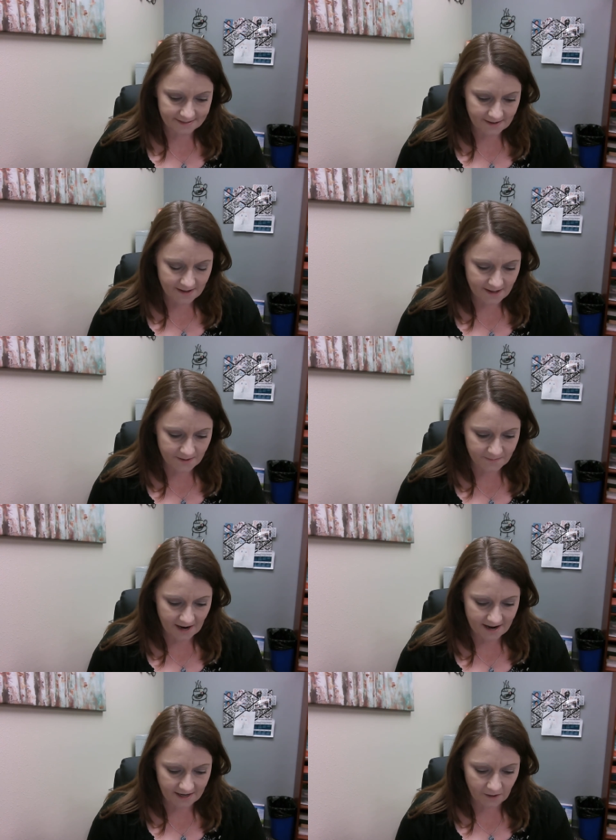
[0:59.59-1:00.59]
All
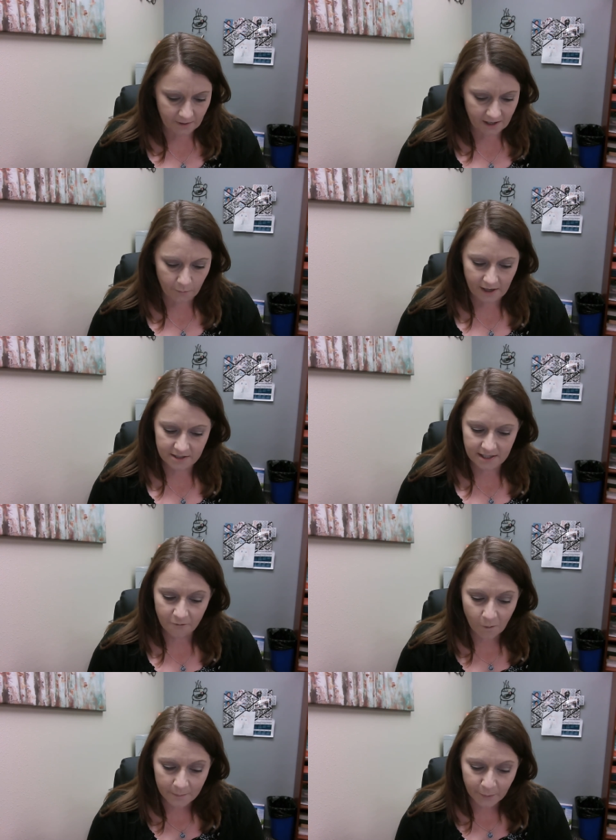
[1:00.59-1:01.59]
right, here we go. We just have
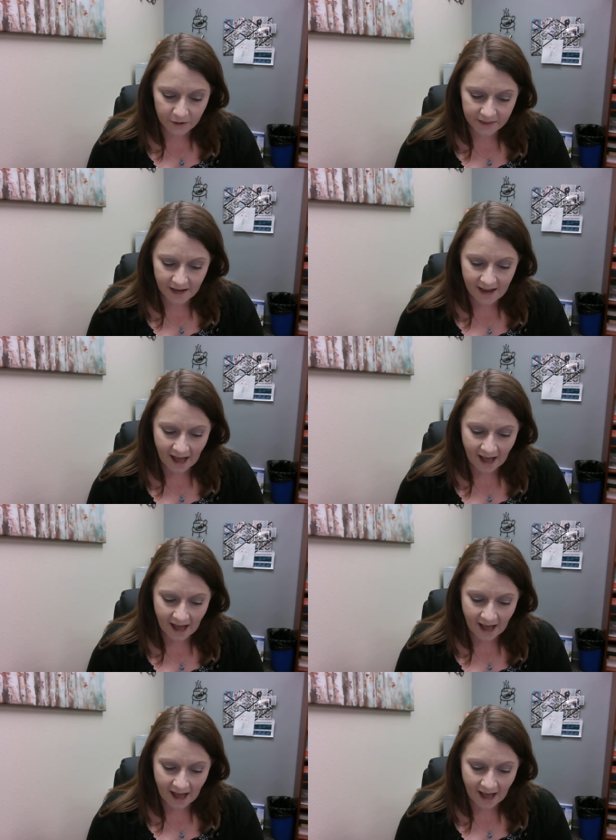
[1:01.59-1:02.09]
one birthday.